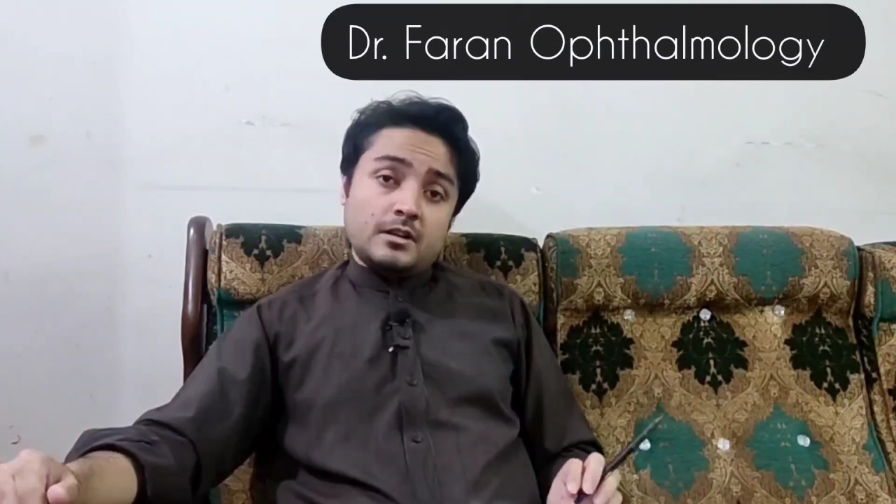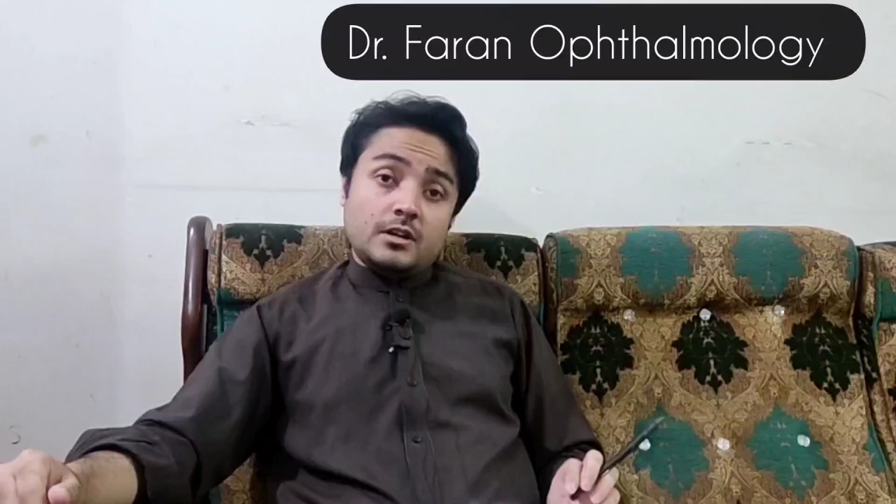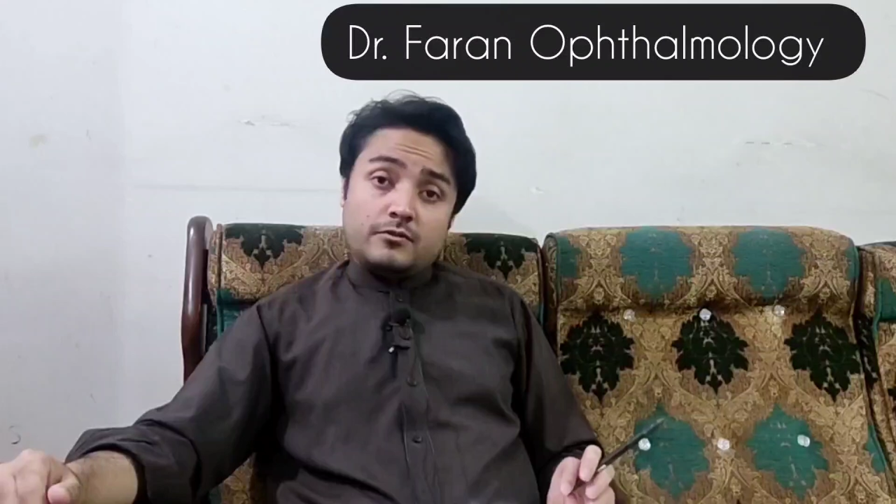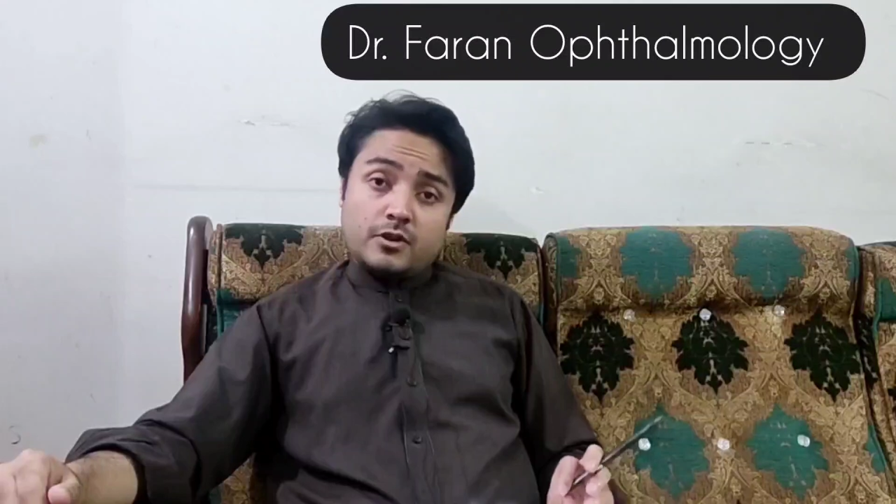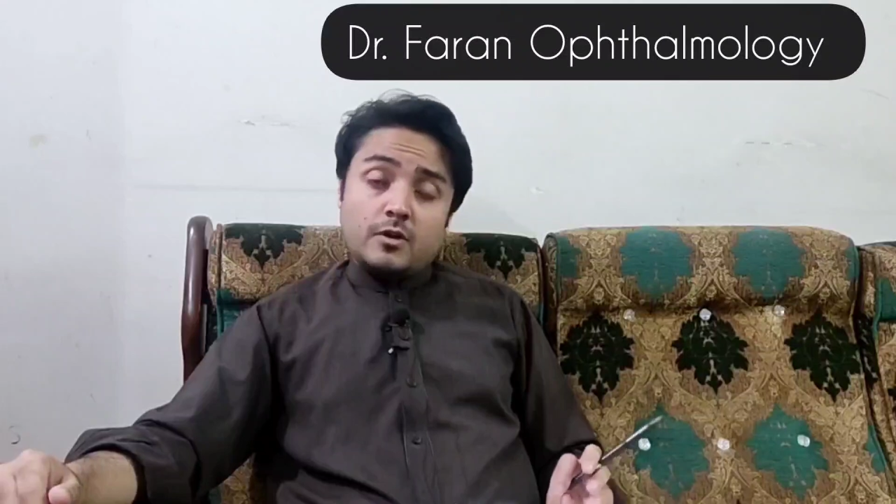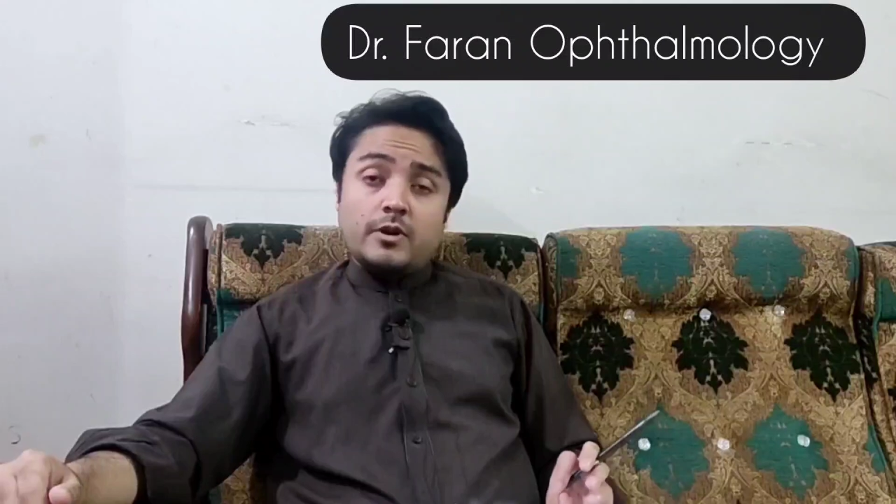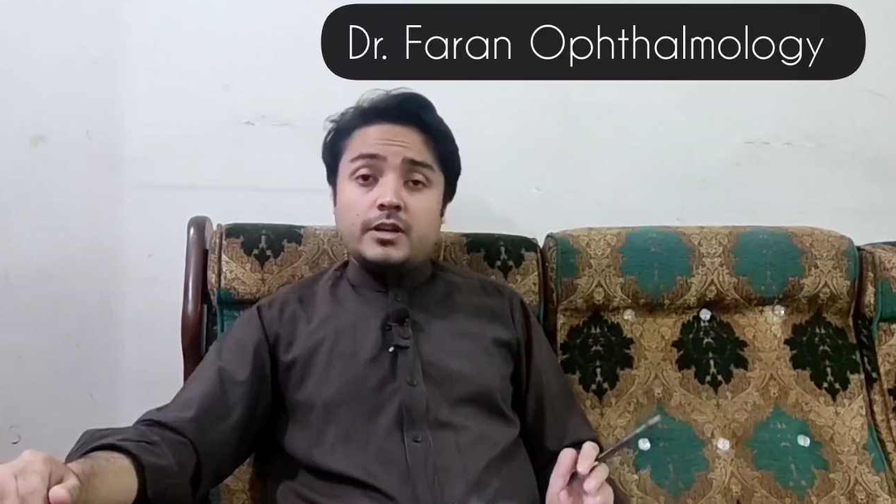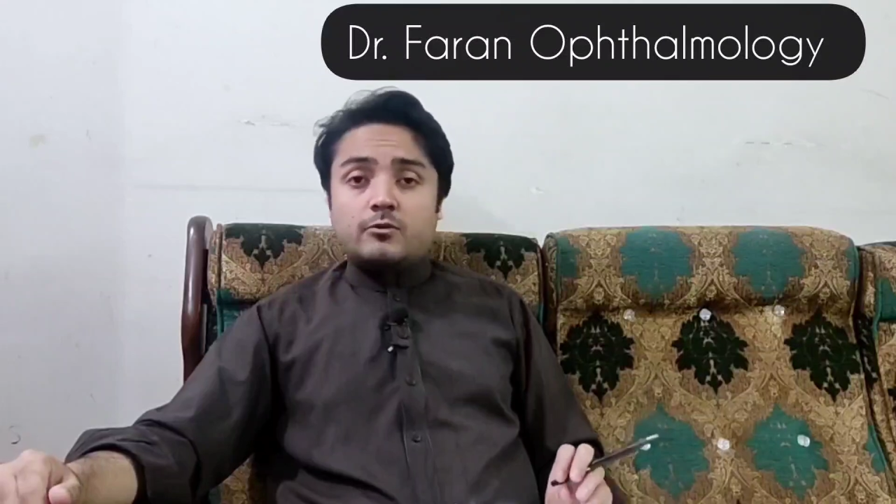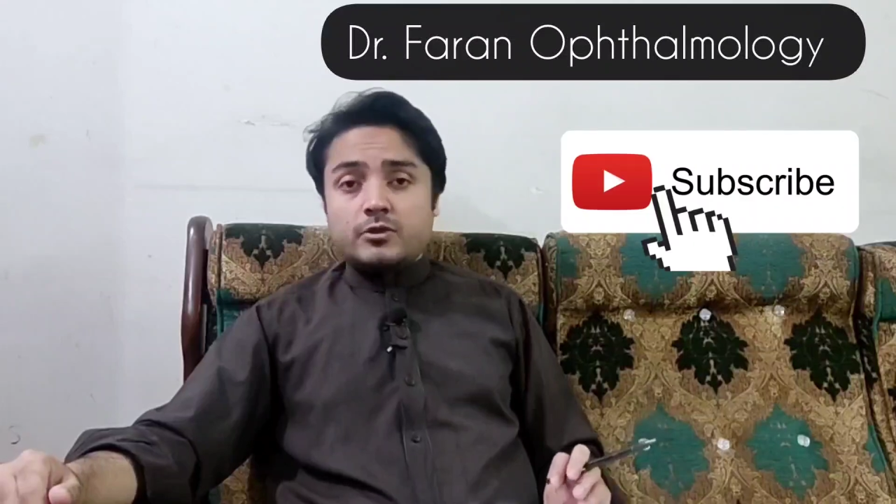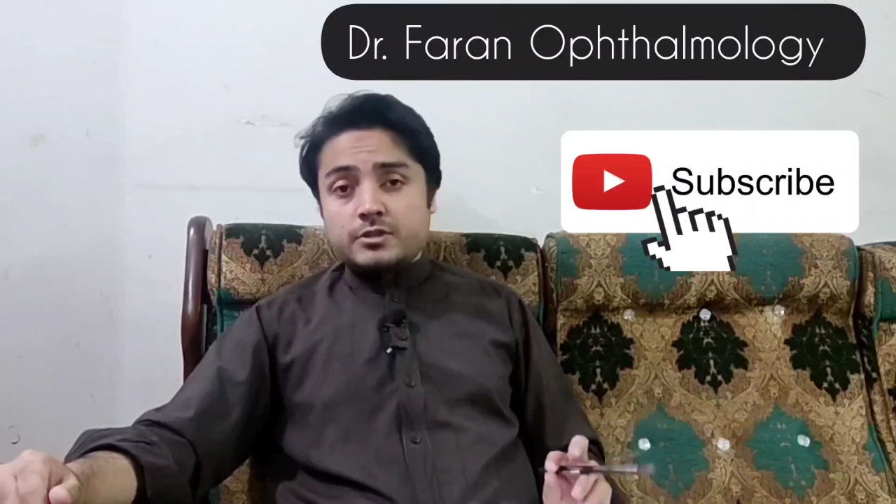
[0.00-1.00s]
If you have
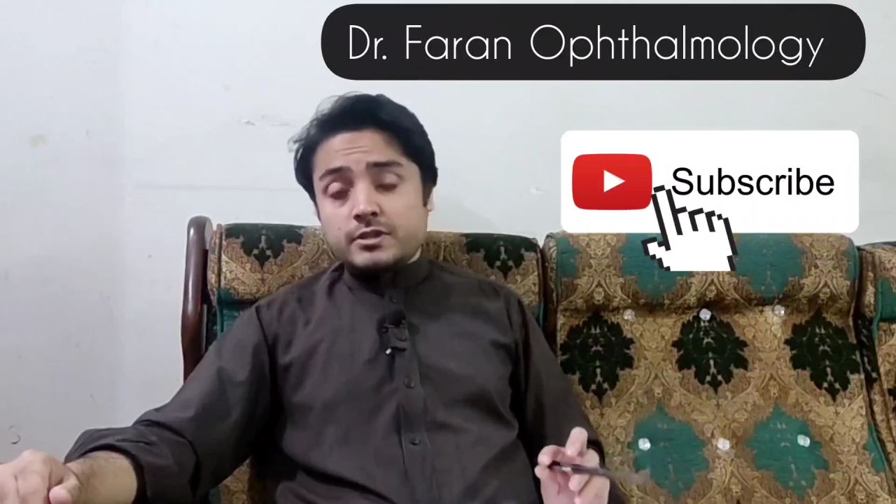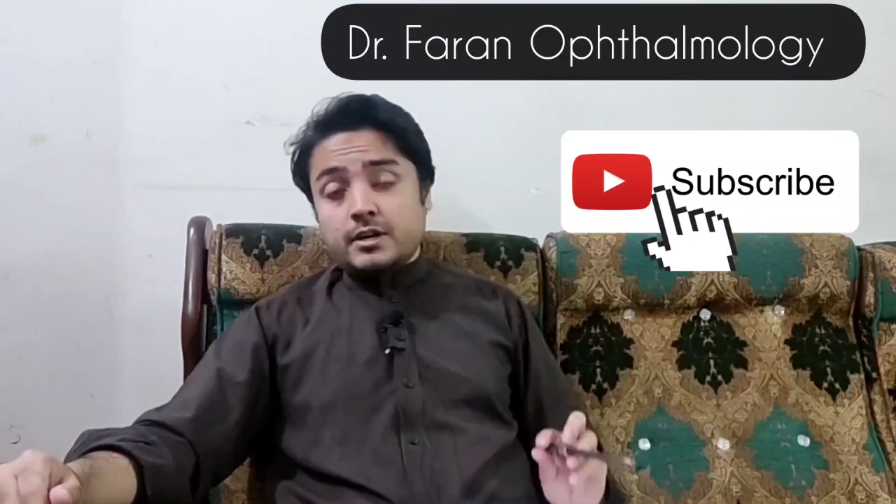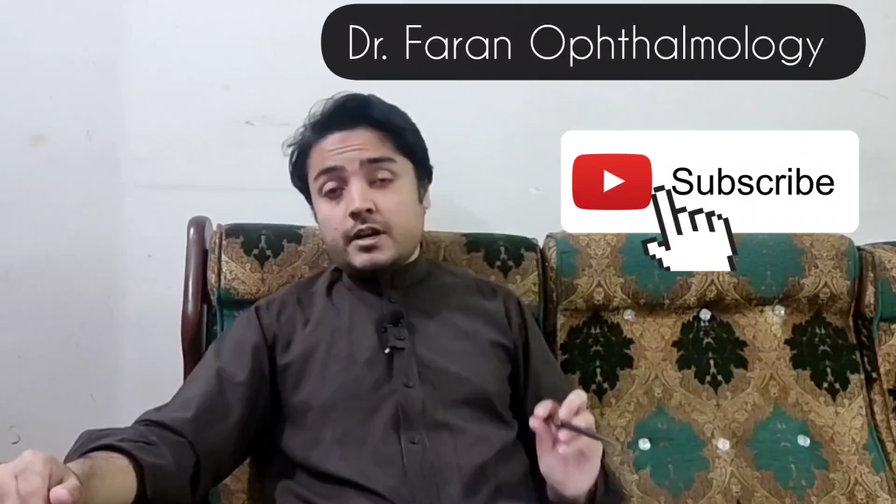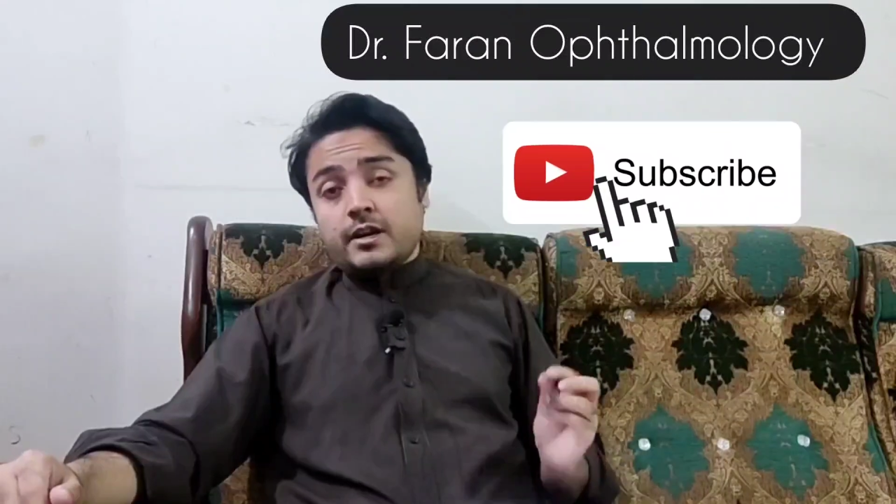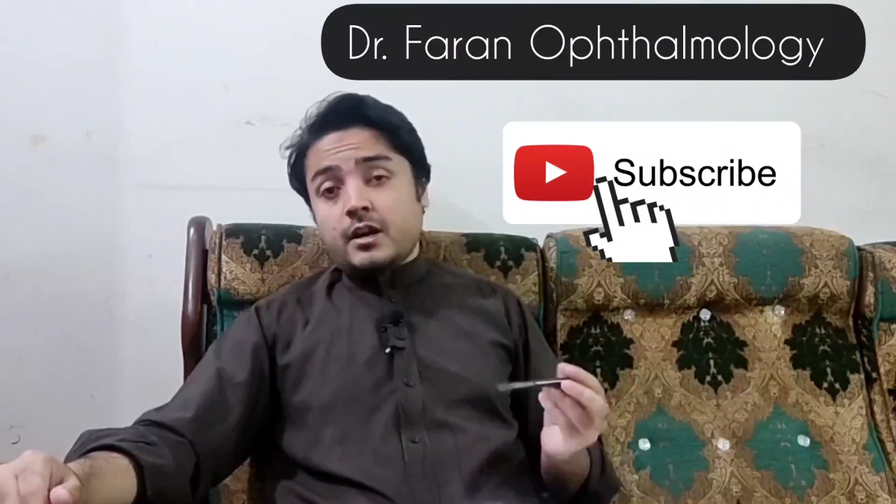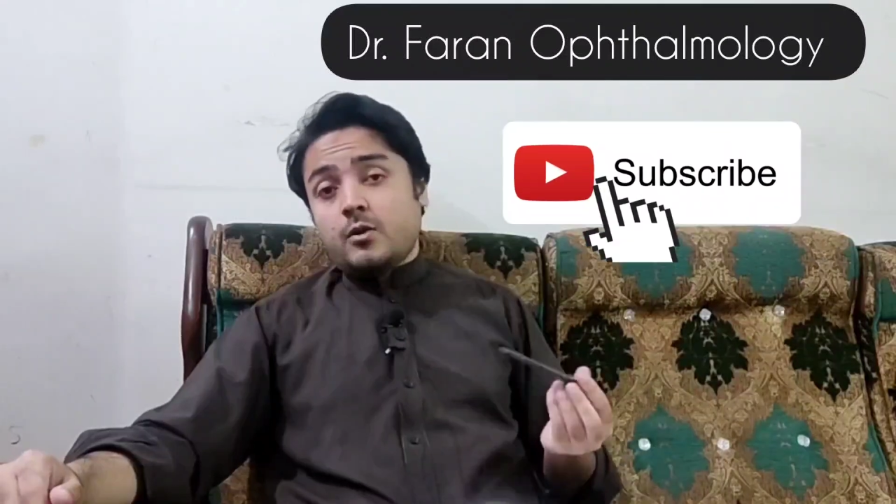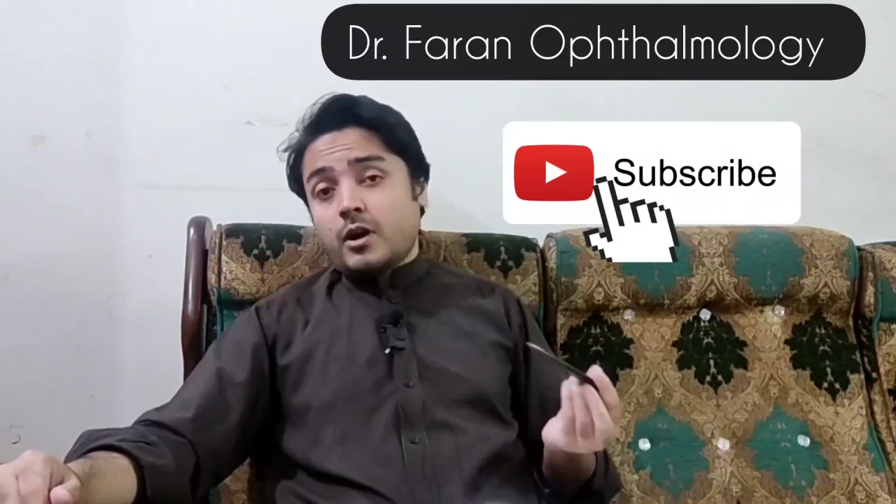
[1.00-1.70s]
any questions regarding how